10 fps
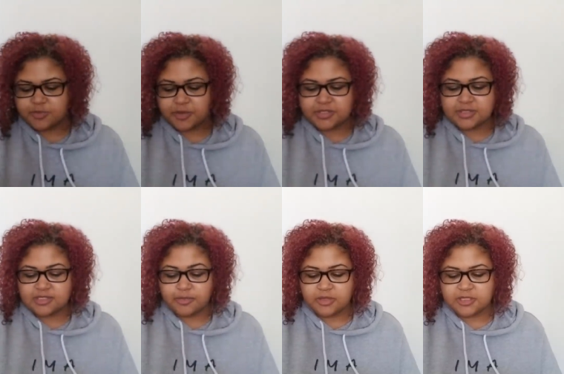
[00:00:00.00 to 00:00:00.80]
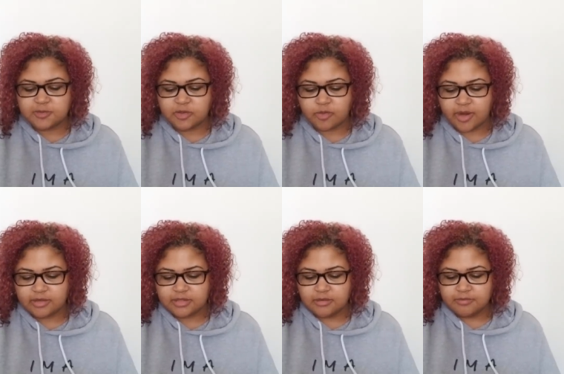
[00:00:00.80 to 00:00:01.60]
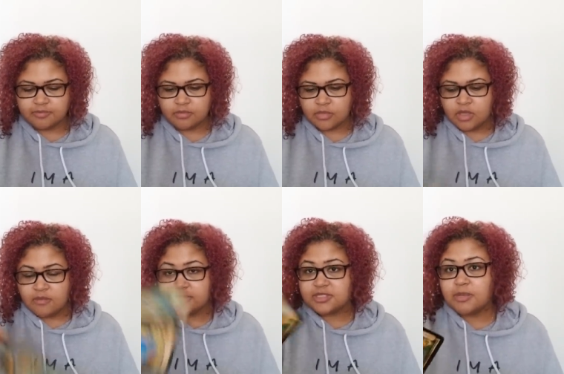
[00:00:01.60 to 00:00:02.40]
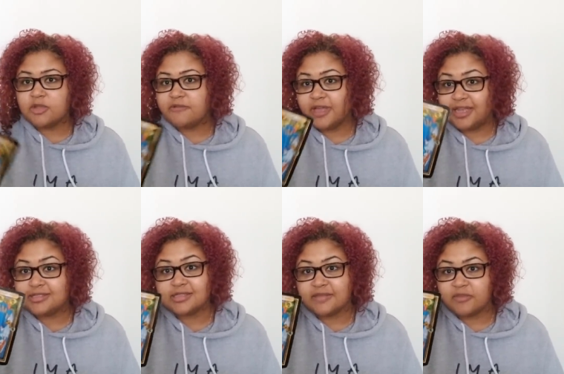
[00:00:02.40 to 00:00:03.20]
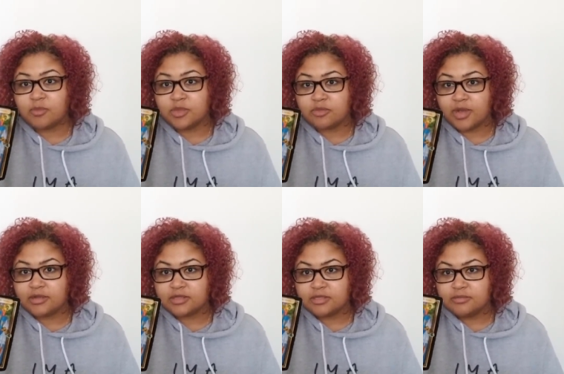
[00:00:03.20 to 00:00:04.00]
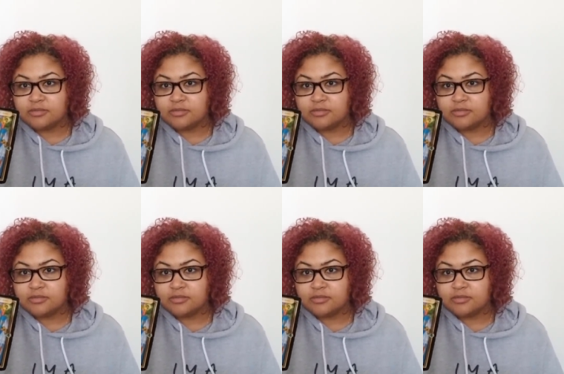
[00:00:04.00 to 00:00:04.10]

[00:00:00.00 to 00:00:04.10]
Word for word: person's stability's been threatened. For some, their finances have even been threatened.